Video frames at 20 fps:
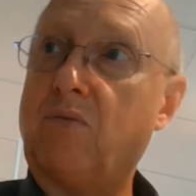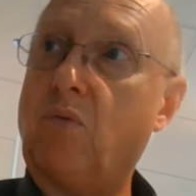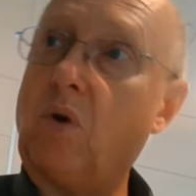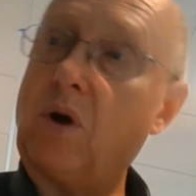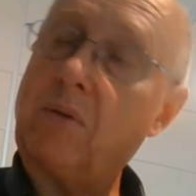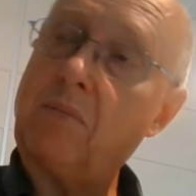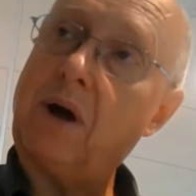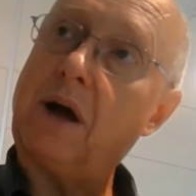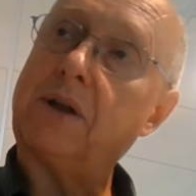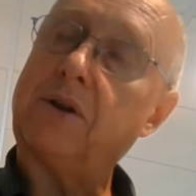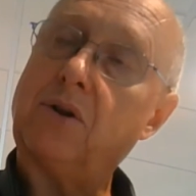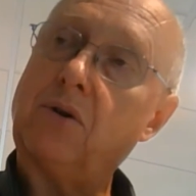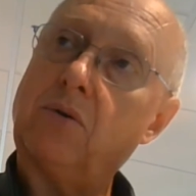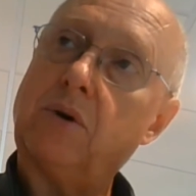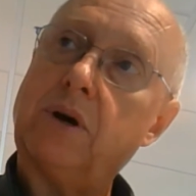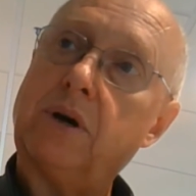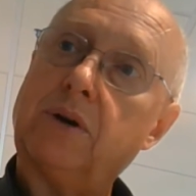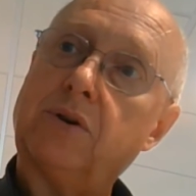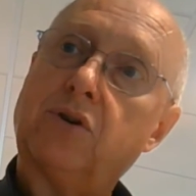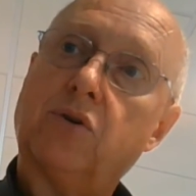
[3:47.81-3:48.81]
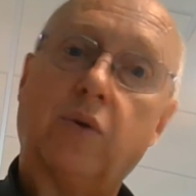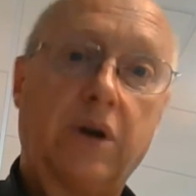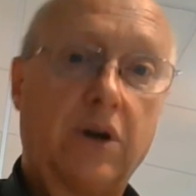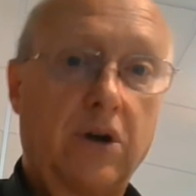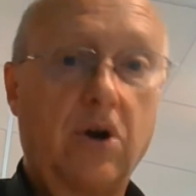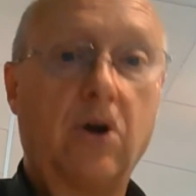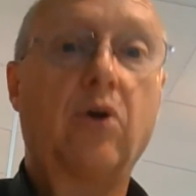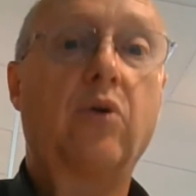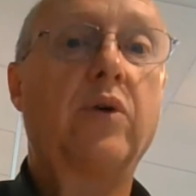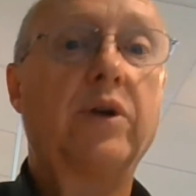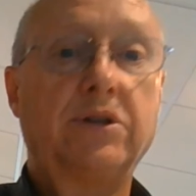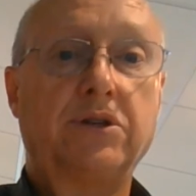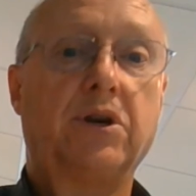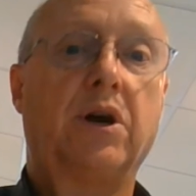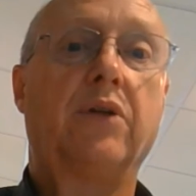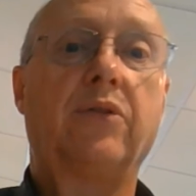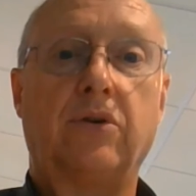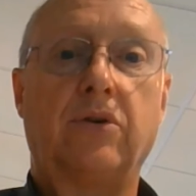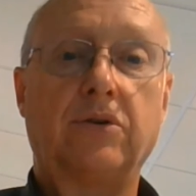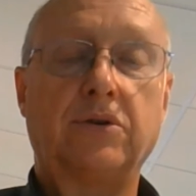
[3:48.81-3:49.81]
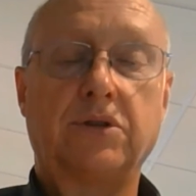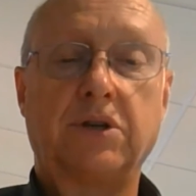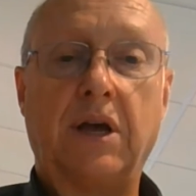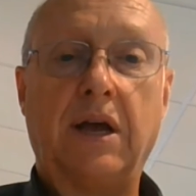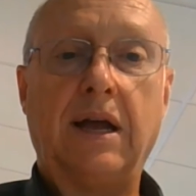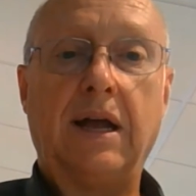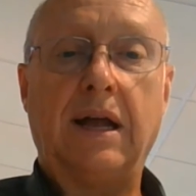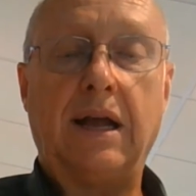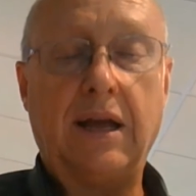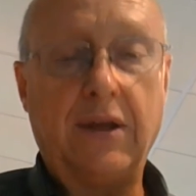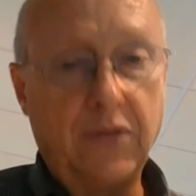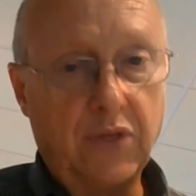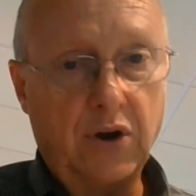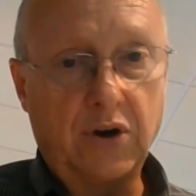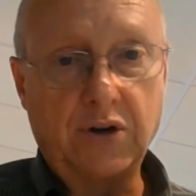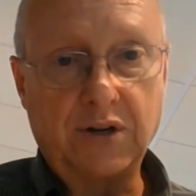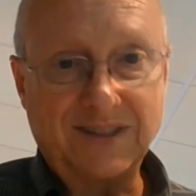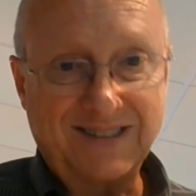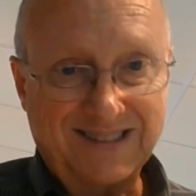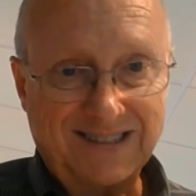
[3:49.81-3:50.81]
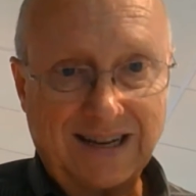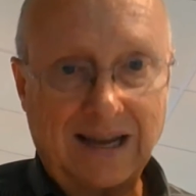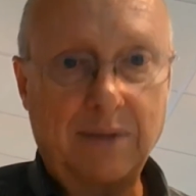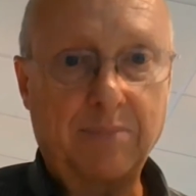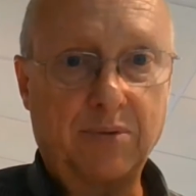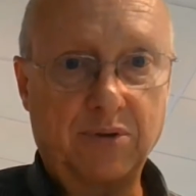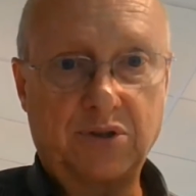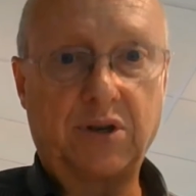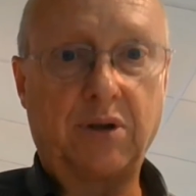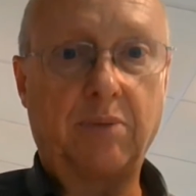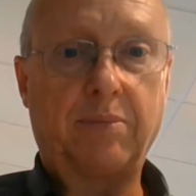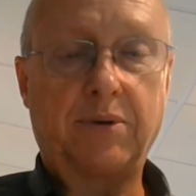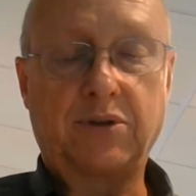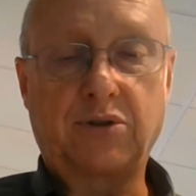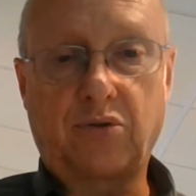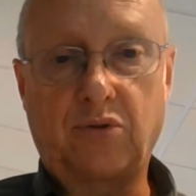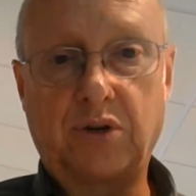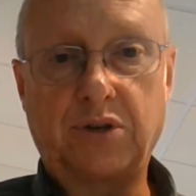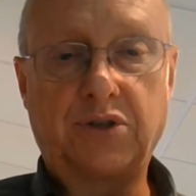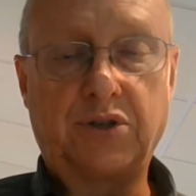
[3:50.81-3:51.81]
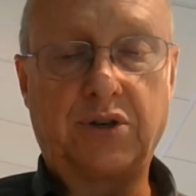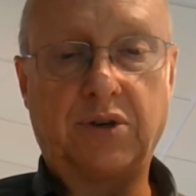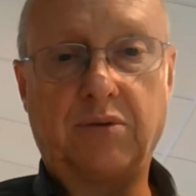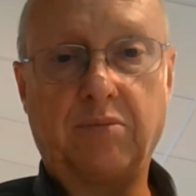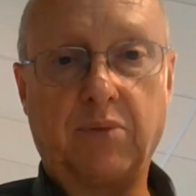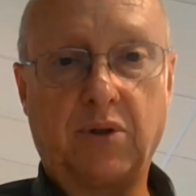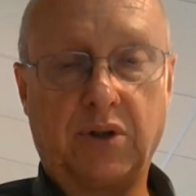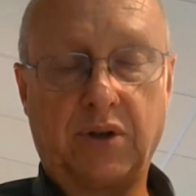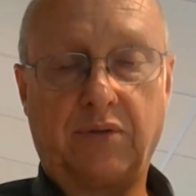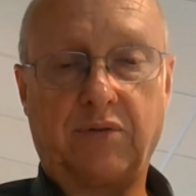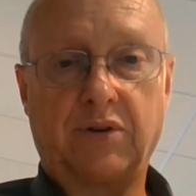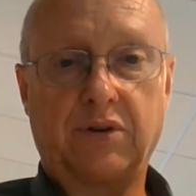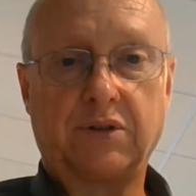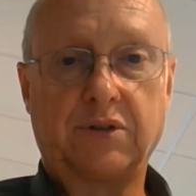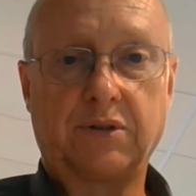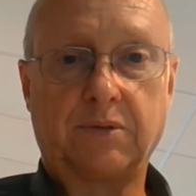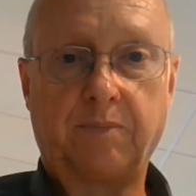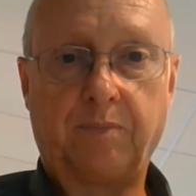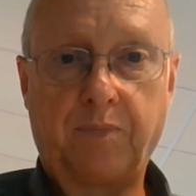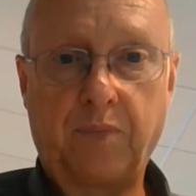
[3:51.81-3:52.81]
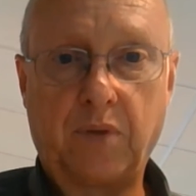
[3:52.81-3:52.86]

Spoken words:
what am I doing to encourage others in their discipleship as Christian believers